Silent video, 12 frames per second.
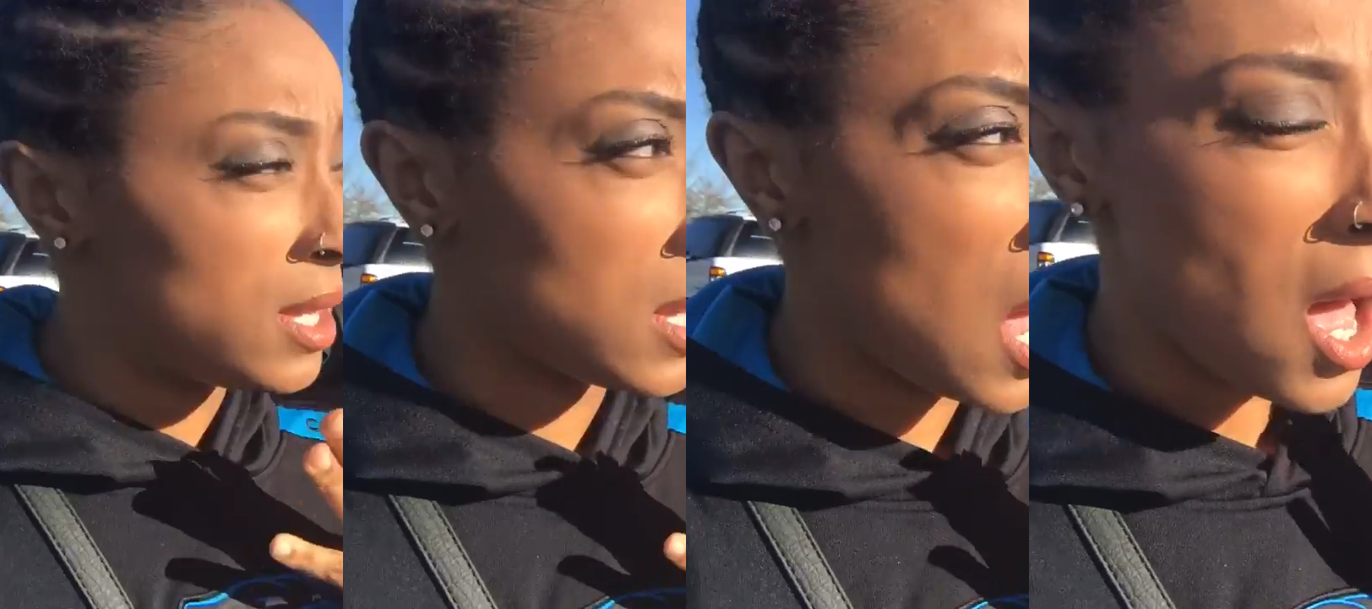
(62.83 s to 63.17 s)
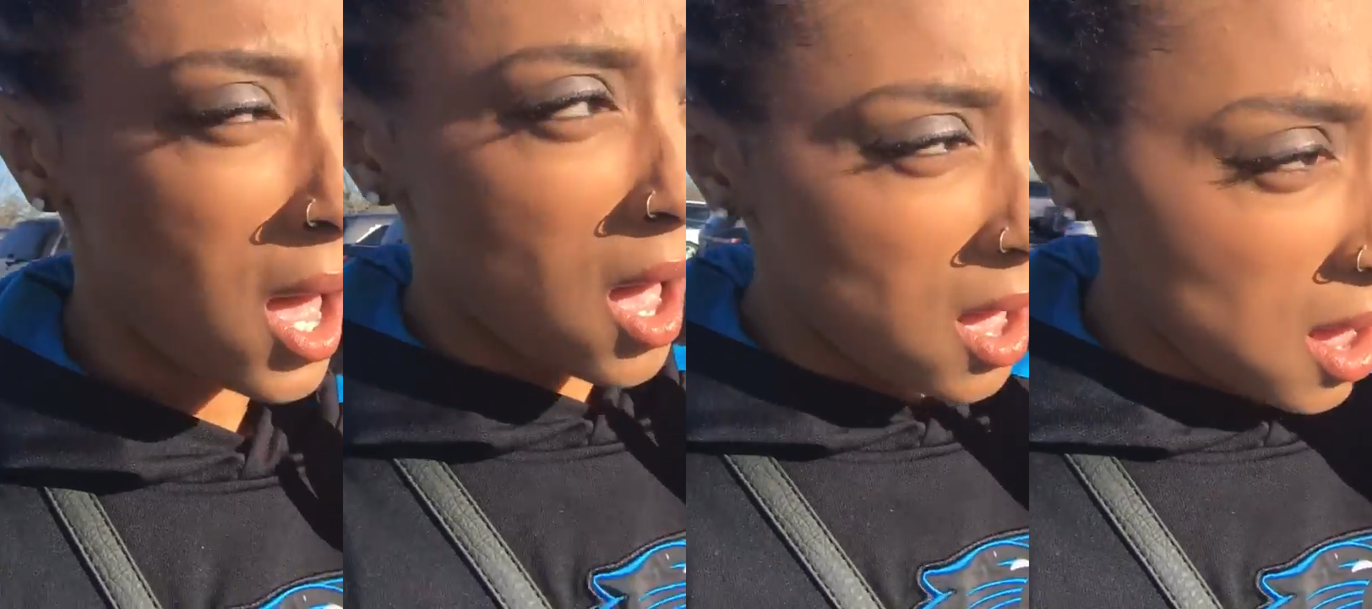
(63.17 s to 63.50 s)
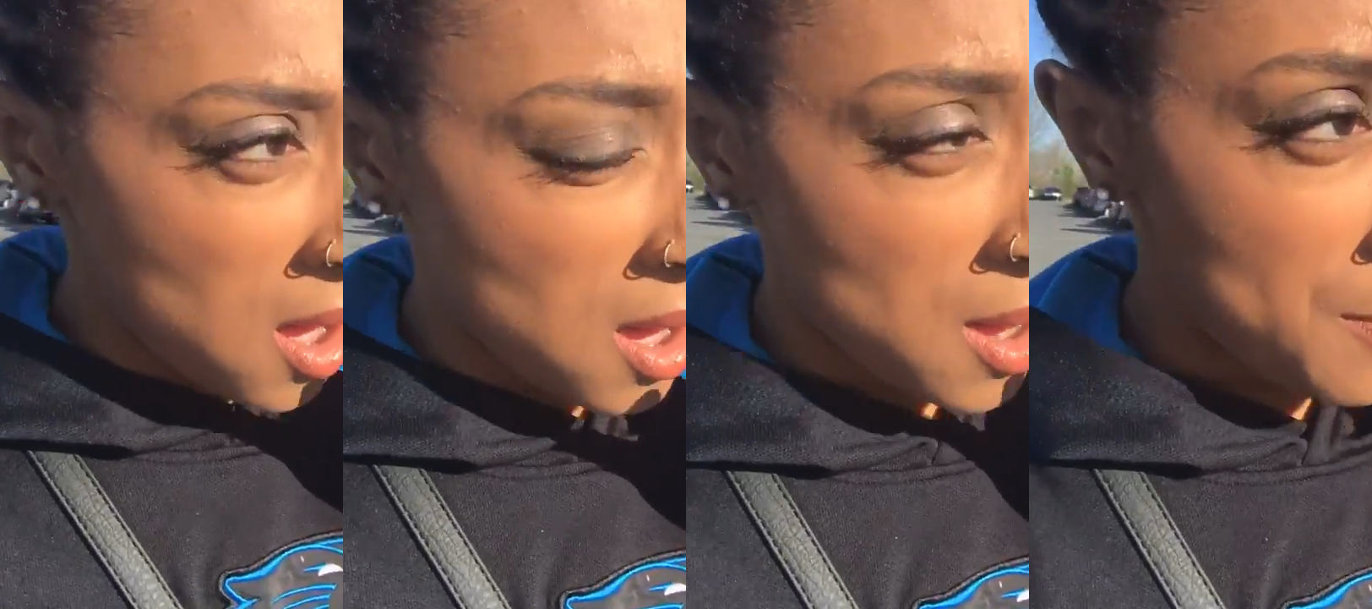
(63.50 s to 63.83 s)
This
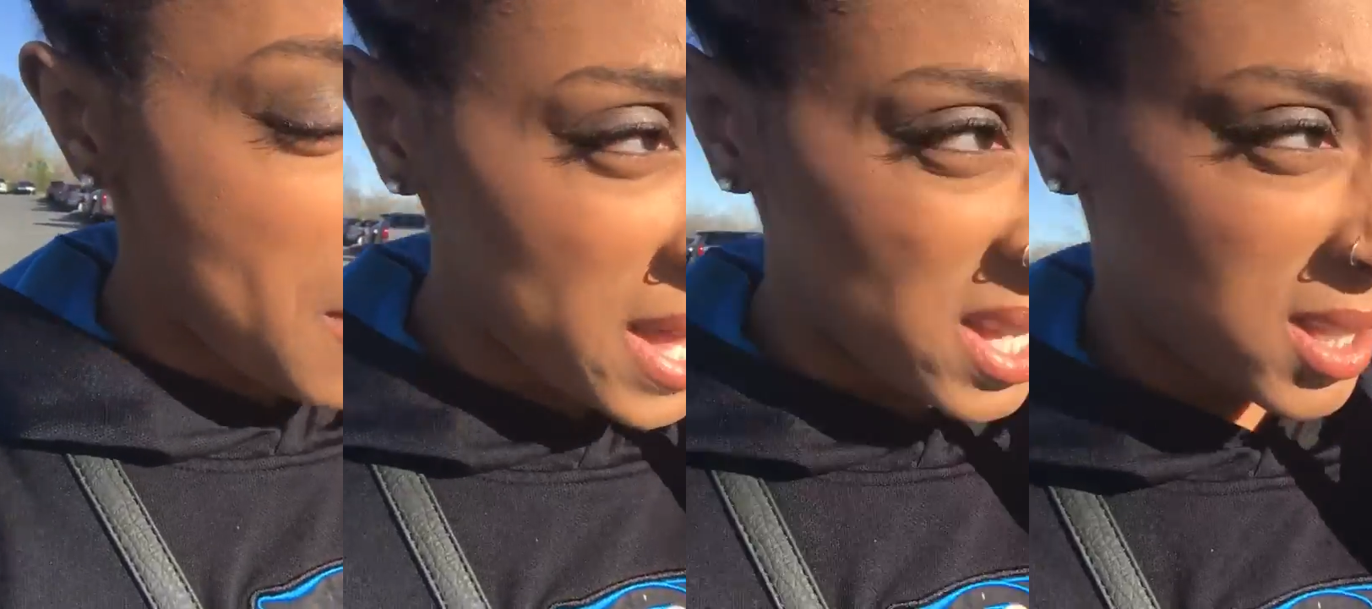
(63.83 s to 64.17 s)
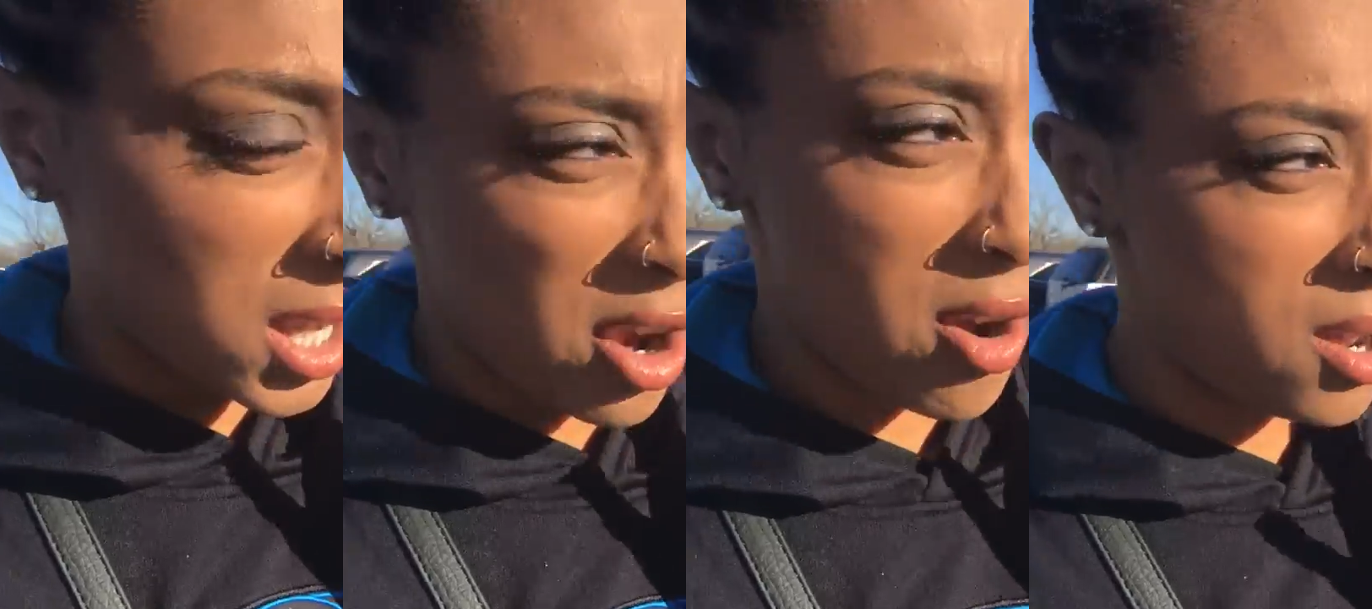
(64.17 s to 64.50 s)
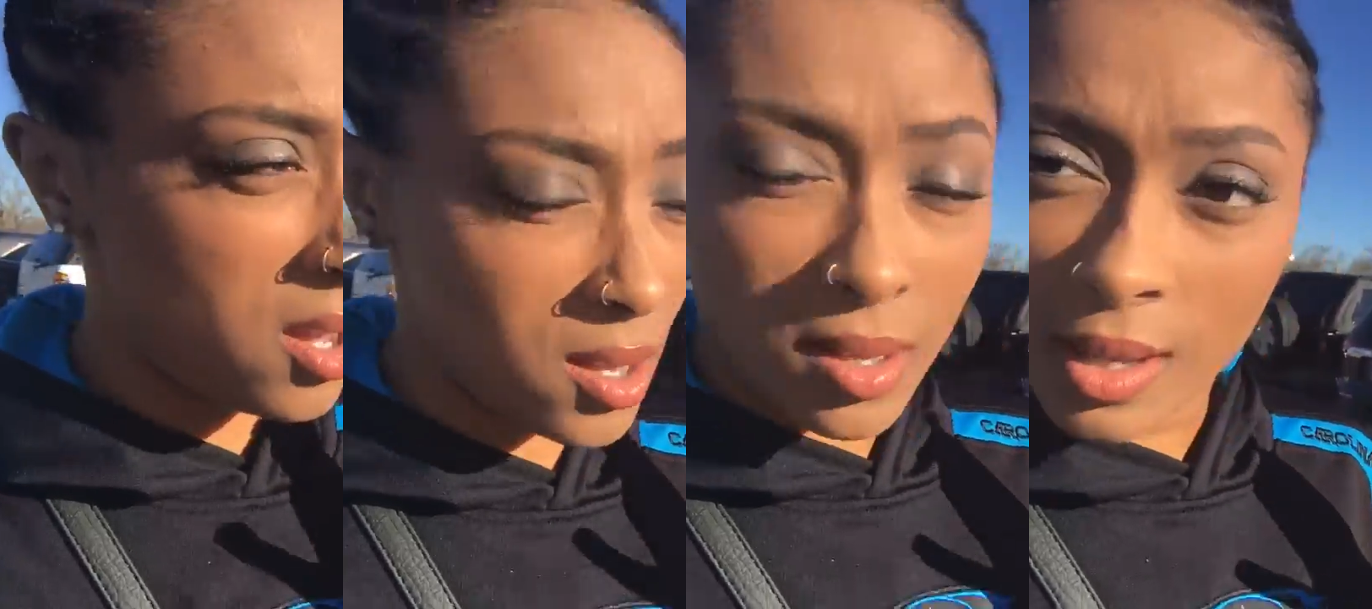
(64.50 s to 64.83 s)

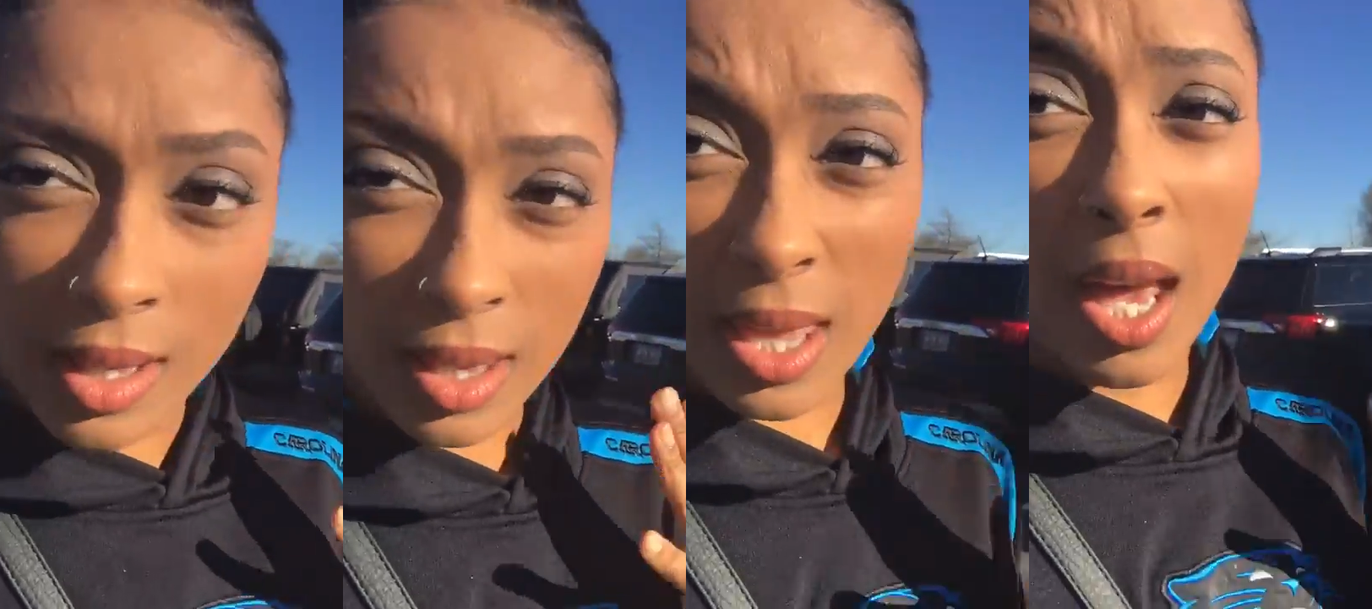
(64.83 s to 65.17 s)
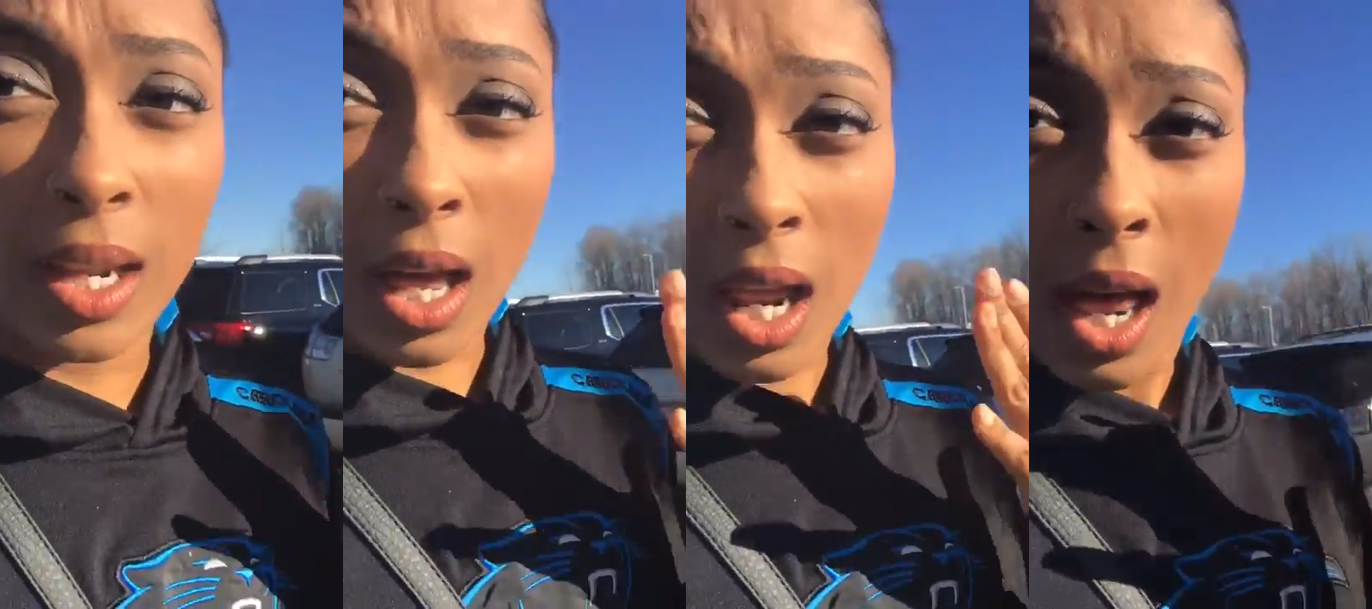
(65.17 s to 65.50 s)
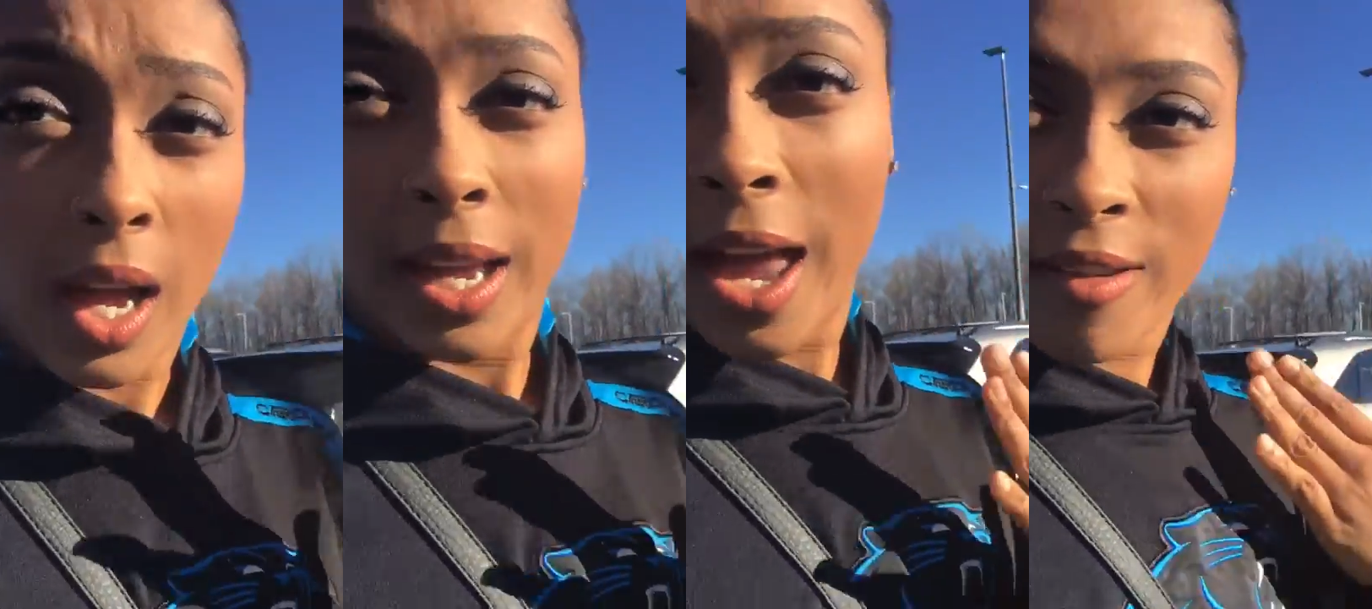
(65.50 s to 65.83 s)
mascara that
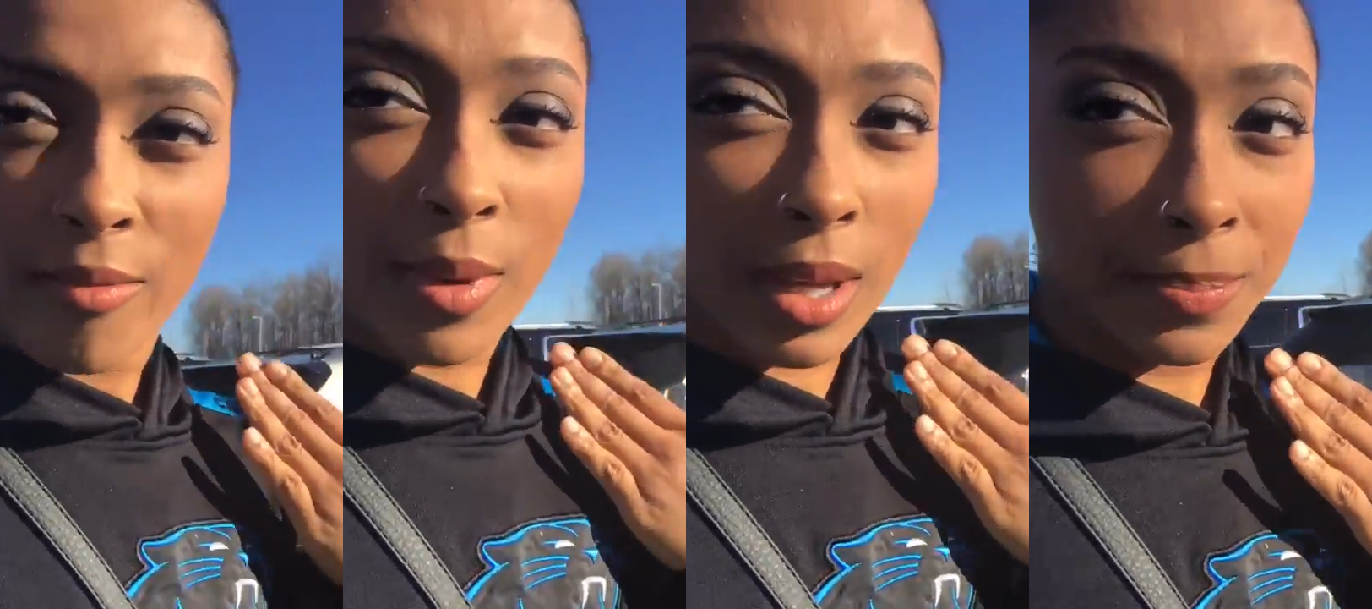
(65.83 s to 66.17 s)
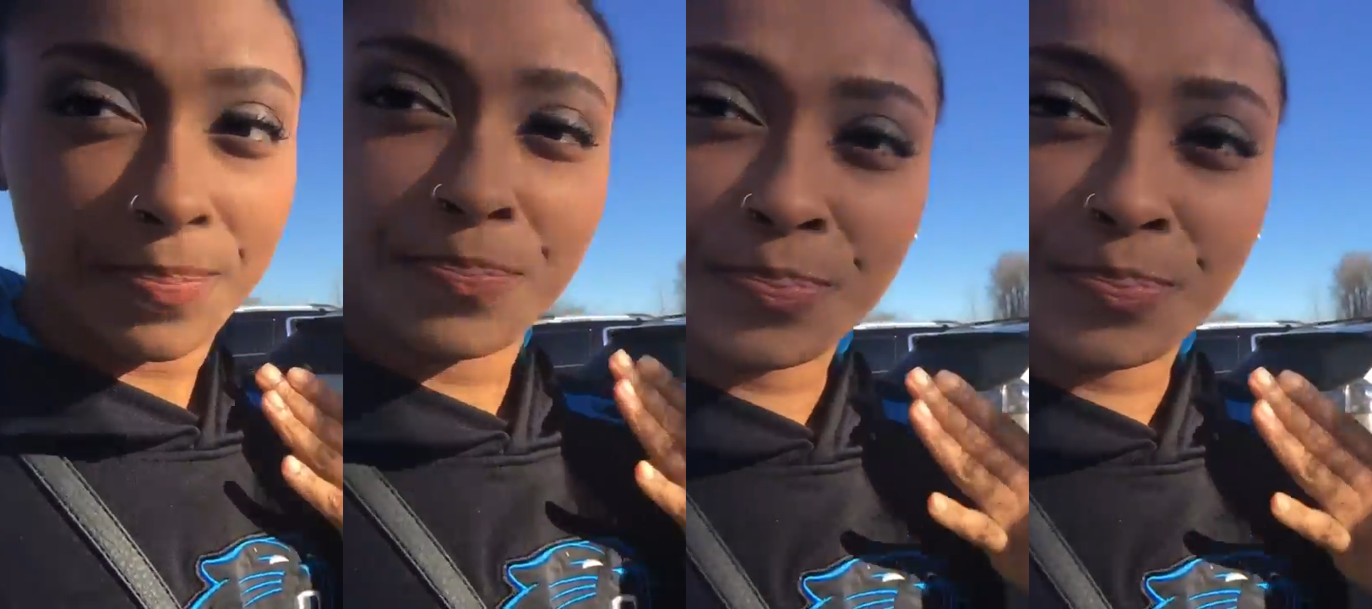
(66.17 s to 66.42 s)
Lala gave me